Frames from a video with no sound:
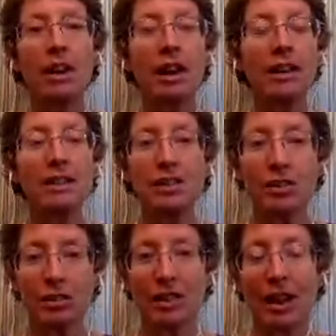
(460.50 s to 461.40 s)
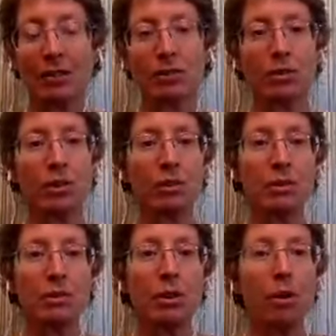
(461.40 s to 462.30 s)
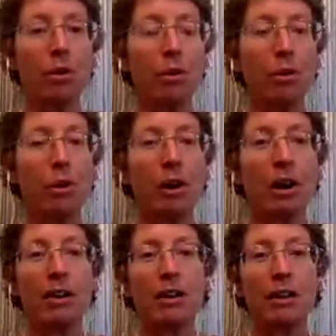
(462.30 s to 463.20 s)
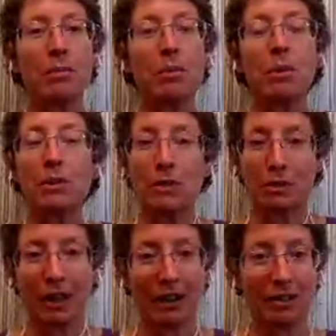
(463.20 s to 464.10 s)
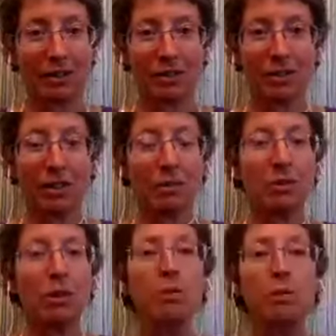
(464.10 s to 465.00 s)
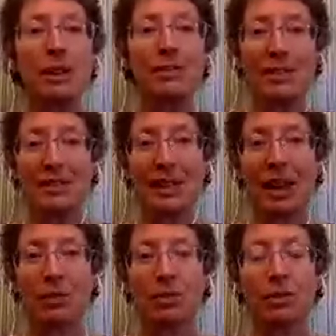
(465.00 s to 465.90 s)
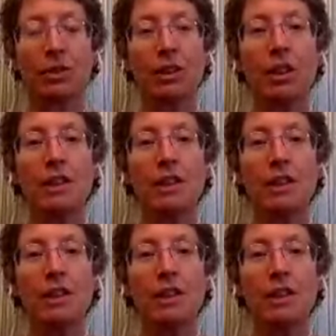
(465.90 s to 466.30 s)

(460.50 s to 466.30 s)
the teachers council there was no uh, board of directors there was no grievance council